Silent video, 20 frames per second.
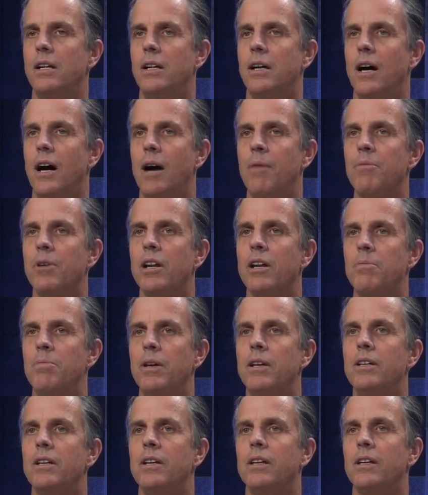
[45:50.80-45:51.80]
I'm gonna
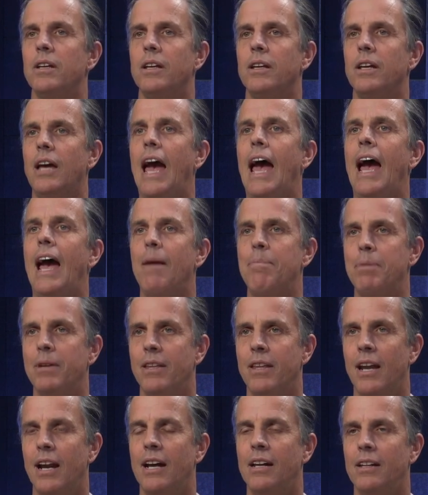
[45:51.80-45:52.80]
be happy
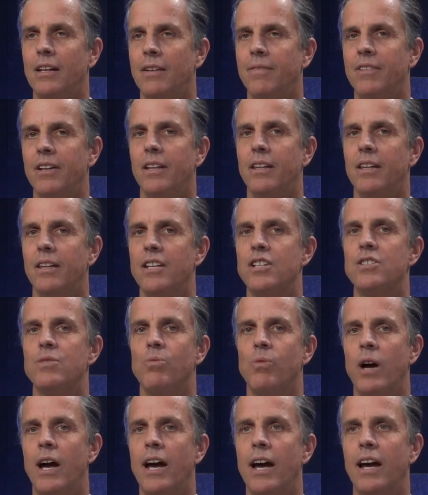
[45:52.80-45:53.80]
that I lived it this
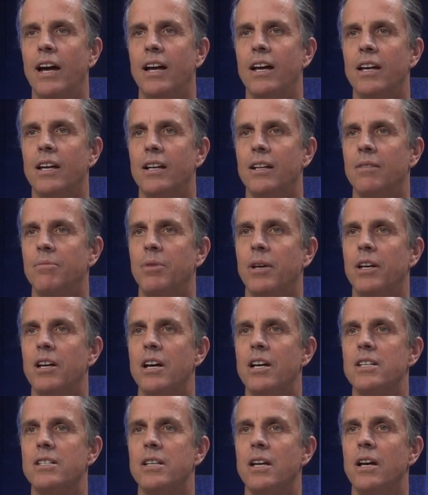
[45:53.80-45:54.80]
way. Yeah,
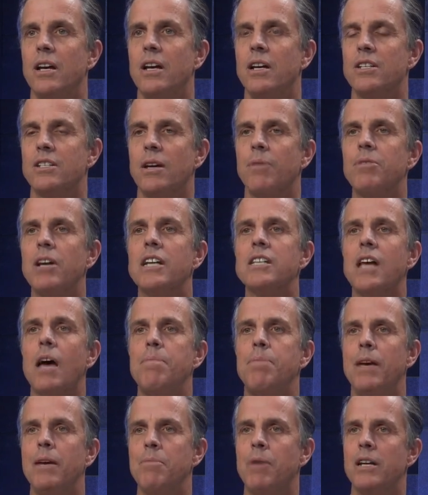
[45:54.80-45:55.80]
because yeah. sometimes I
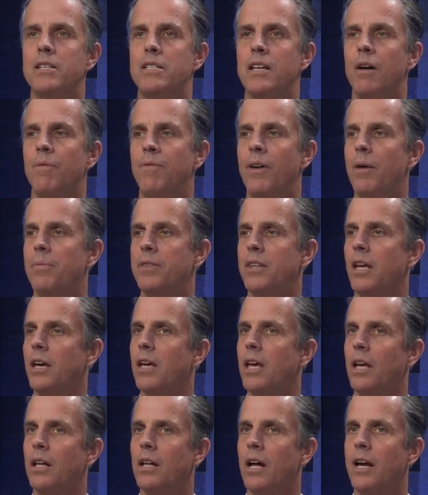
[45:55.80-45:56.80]
beat myself up
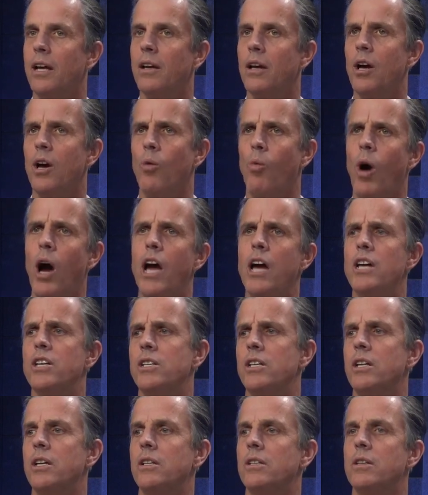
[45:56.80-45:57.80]
thinking like, why
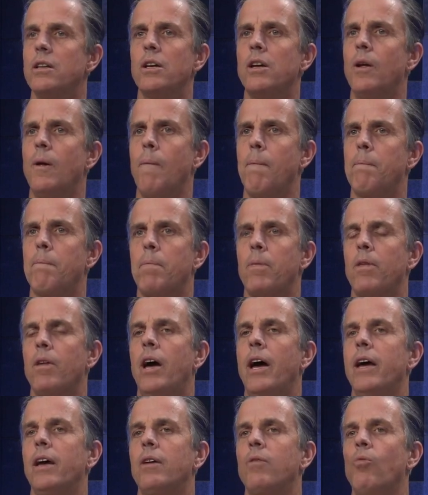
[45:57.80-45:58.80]
isn't it?
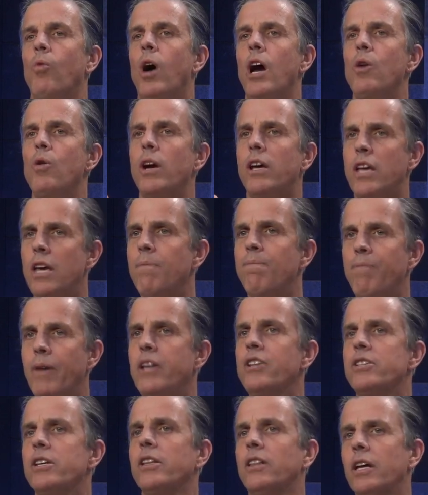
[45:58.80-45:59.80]
Like, why do I keep
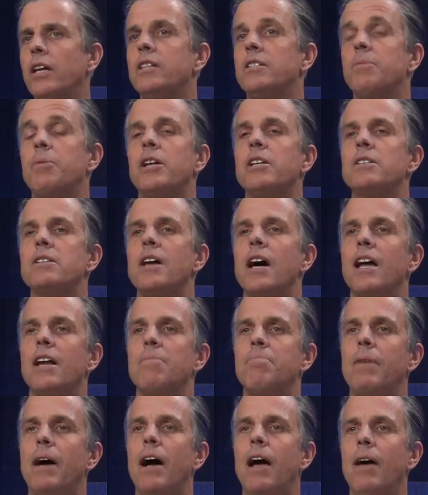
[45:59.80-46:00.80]
facing things? But it's not
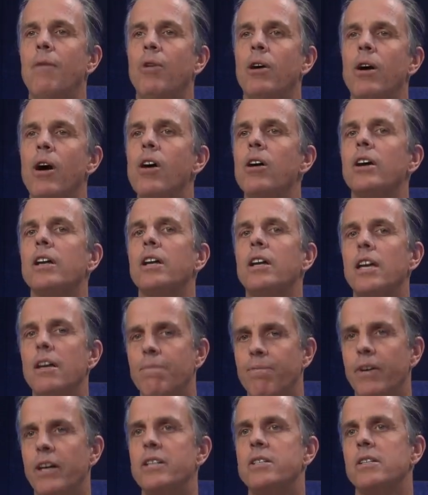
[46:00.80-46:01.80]
about, we're all going to
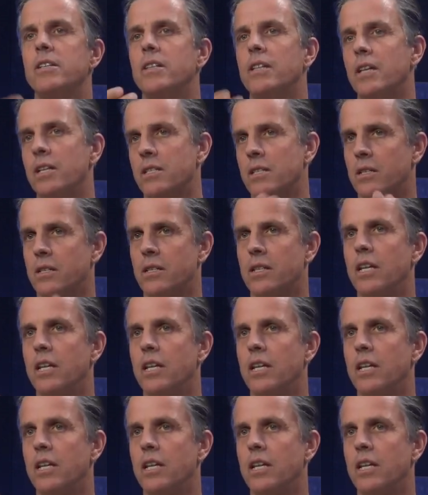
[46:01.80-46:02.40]
keep facing things and